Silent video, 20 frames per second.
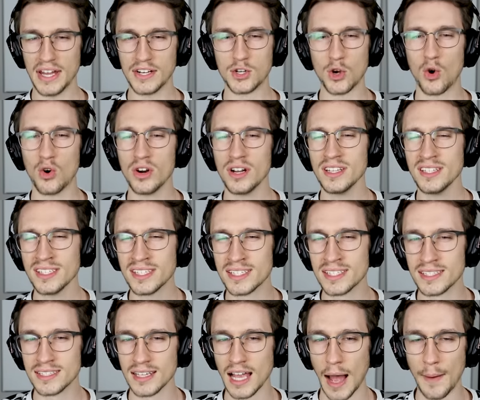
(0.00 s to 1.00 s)

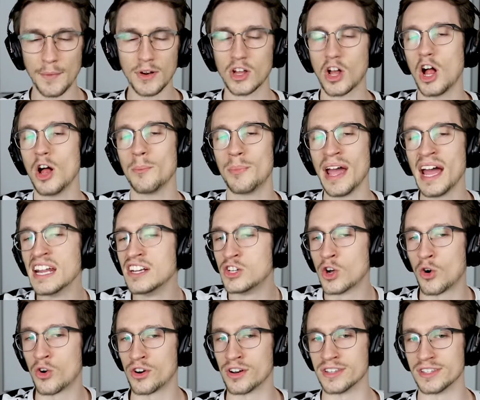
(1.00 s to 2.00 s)
Pandorans? I'm gonna call them
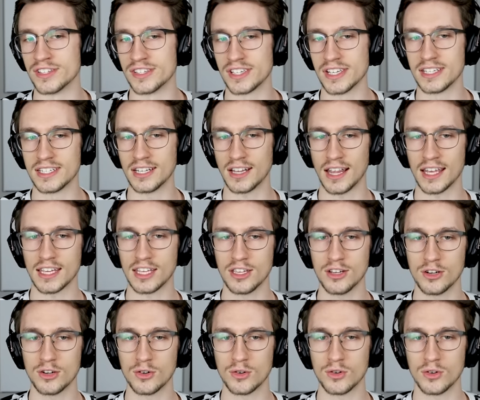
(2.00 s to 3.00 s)
Pandorans until I
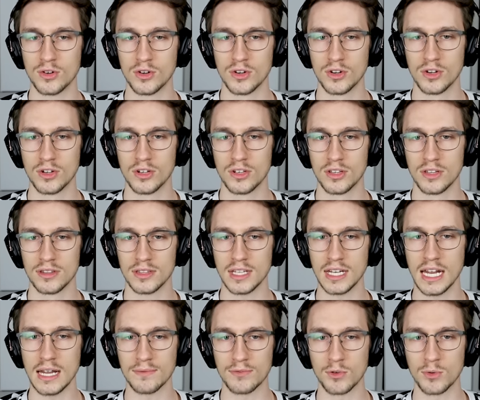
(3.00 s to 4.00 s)
hear
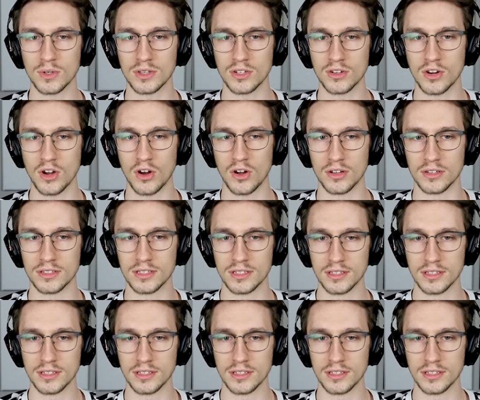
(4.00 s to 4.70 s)
the name for what they're called.